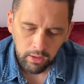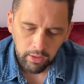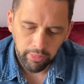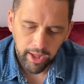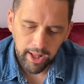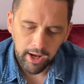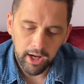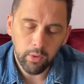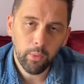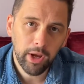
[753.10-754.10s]
Then I
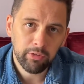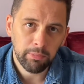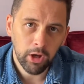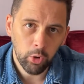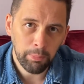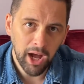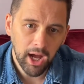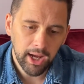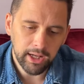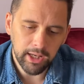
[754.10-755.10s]
go away from the whole
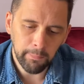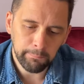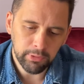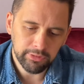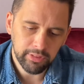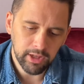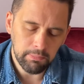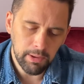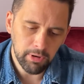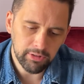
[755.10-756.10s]
pi and numbers thing and
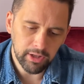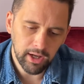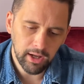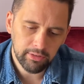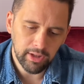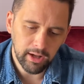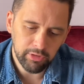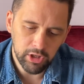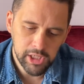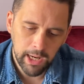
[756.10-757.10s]
memorising cards, and I've got
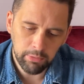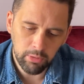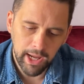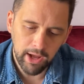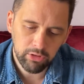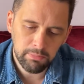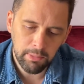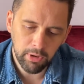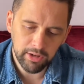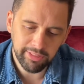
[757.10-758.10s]
a chapter about how to
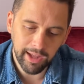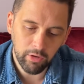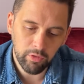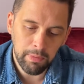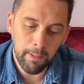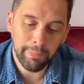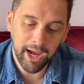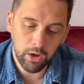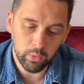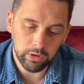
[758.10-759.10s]
memorise the alphabet
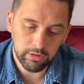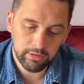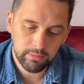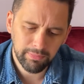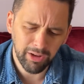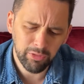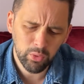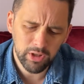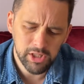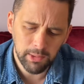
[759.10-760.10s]
backwards. I've called
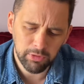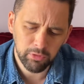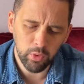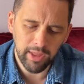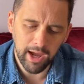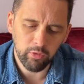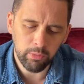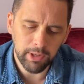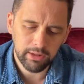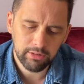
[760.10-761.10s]
it chapter 4, the
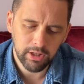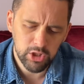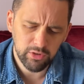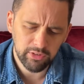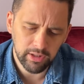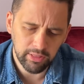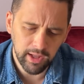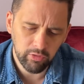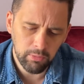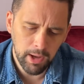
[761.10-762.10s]
alphabet. I should have said the
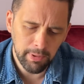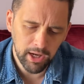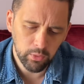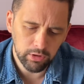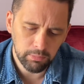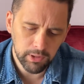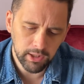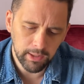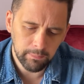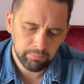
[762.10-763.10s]
alphabet backwards, but
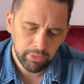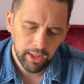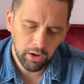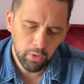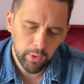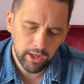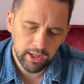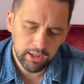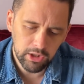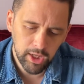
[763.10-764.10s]
okay. How quickly
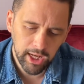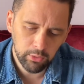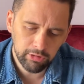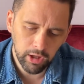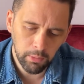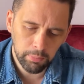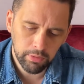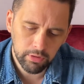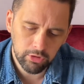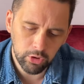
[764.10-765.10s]
can you count up
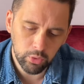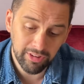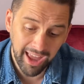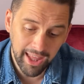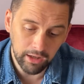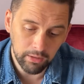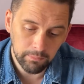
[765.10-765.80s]
to 10?